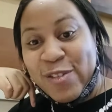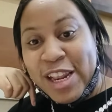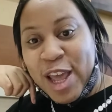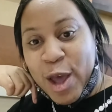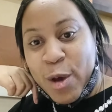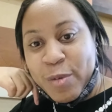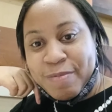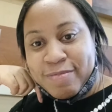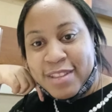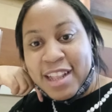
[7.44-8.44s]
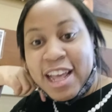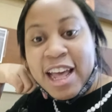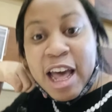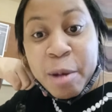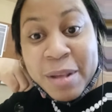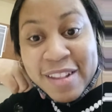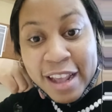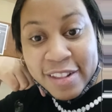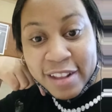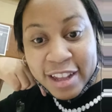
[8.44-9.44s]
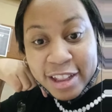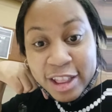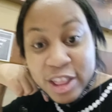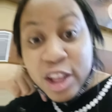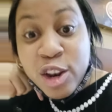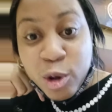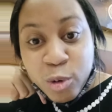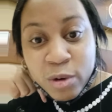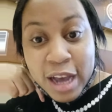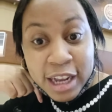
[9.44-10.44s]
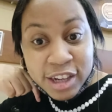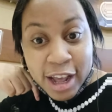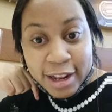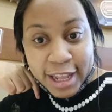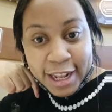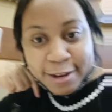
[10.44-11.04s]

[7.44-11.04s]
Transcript: video, I'll be tasting the new hot chocolate.